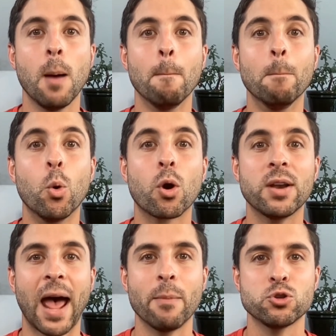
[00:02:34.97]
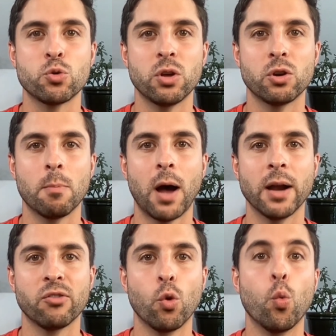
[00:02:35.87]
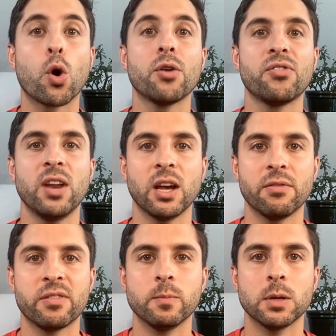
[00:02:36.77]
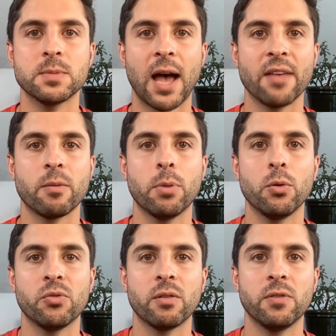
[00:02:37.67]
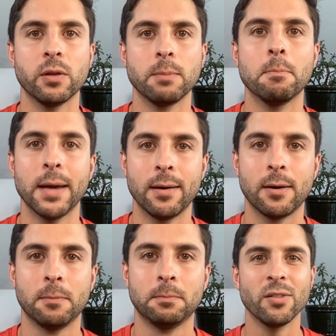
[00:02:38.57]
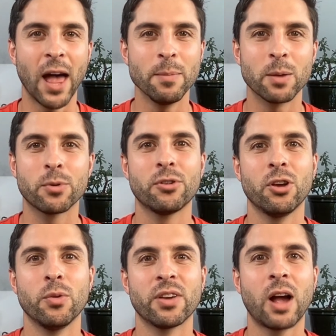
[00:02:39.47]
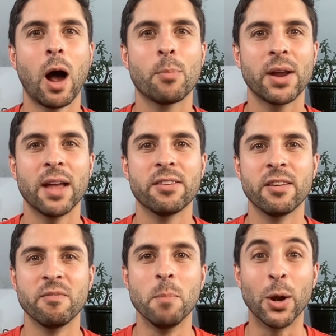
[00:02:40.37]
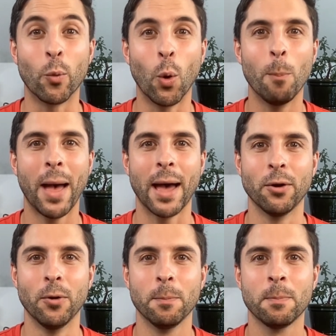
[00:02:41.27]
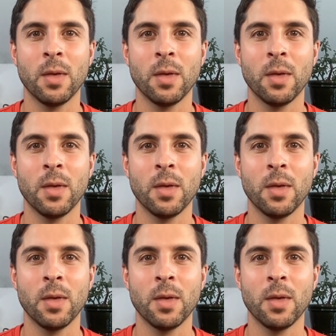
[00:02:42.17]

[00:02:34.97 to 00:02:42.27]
more damage within your body. So worsening of symptoms as opposed to feeling better. The lab number 2 is a comprehensive mineral panel.